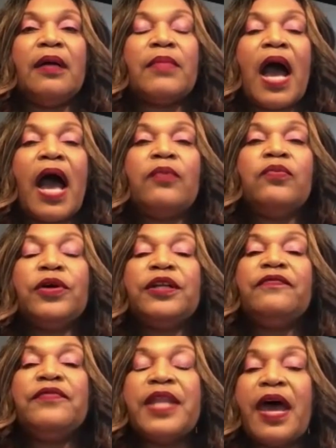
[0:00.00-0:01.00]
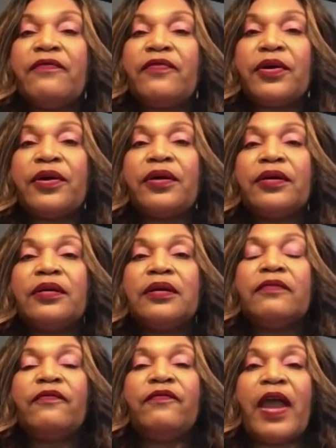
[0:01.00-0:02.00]
I would have never
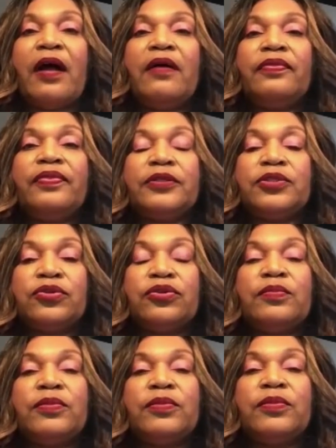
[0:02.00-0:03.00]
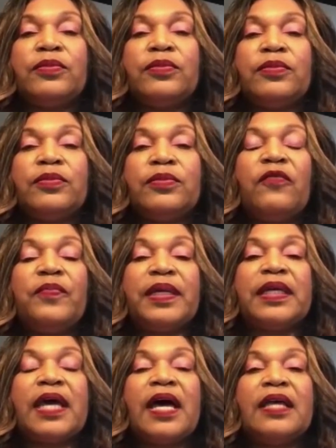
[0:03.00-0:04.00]
found the tumors myself
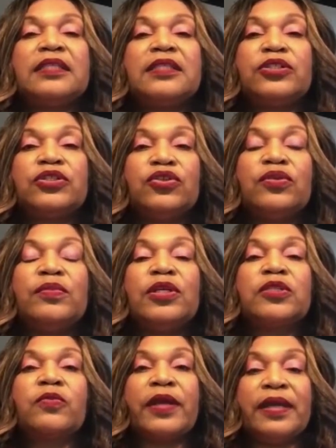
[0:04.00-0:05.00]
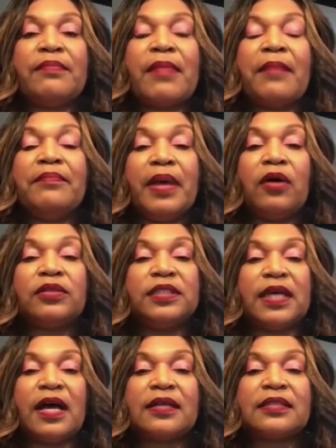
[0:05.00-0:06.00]
because the tumors were in my milk
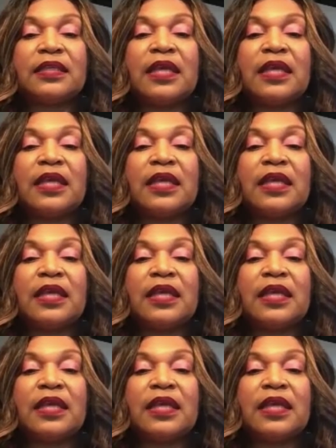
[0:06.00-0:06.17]
ducts.